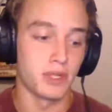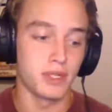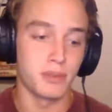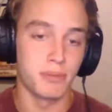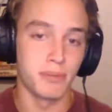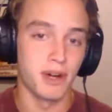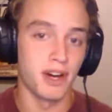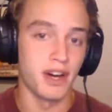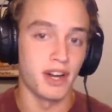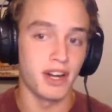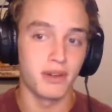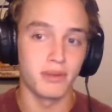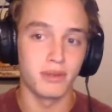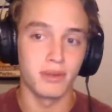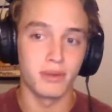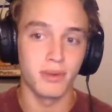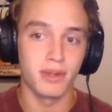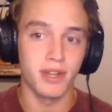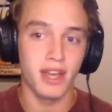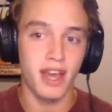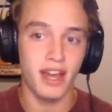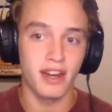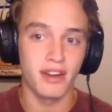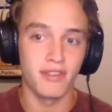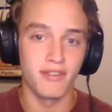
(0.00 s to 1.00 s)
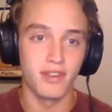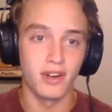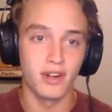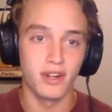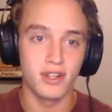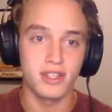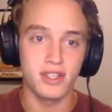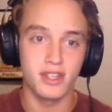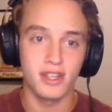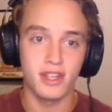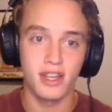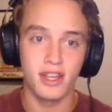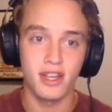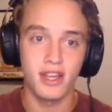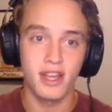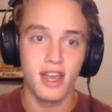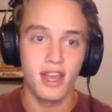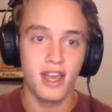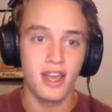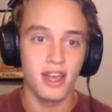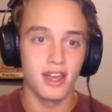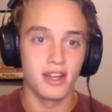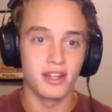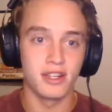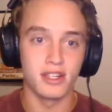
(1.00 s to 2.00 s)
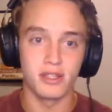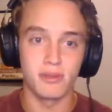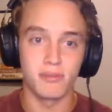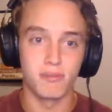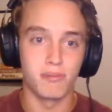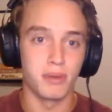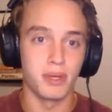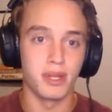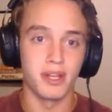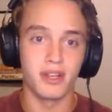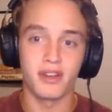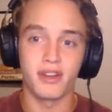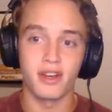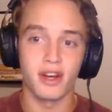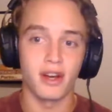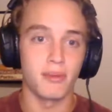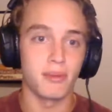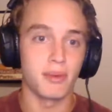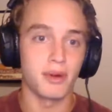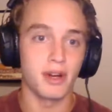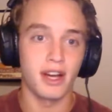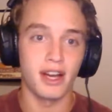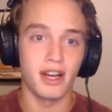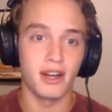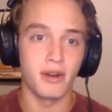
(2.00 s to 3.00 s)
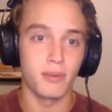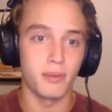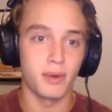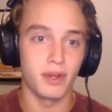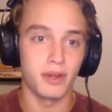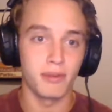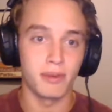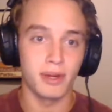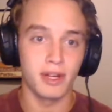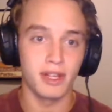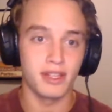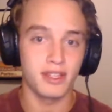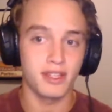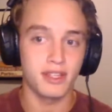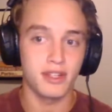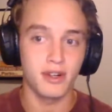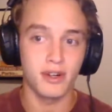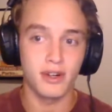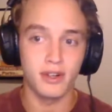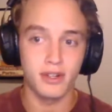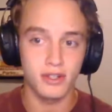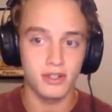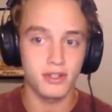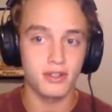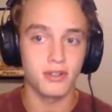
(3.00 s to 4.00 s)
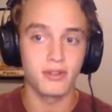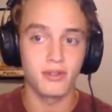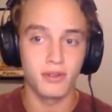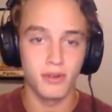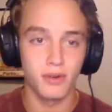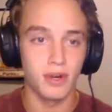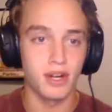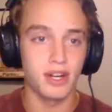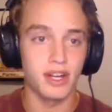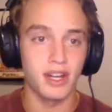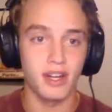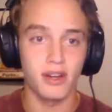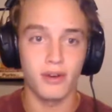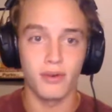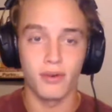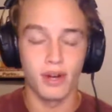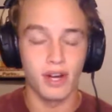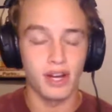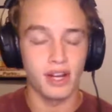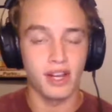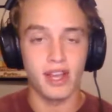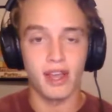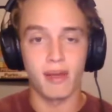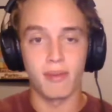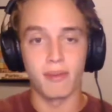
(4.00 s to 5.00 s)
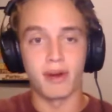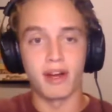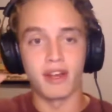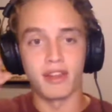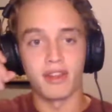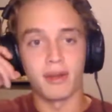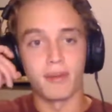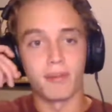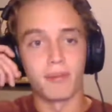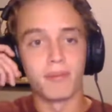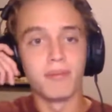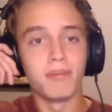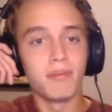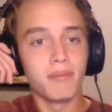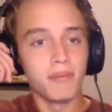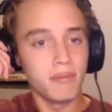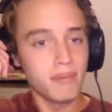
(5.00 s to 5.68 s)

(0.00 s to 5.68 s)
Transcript: Responding when we had adversity and just big come behind win by the Stars. Great game by them.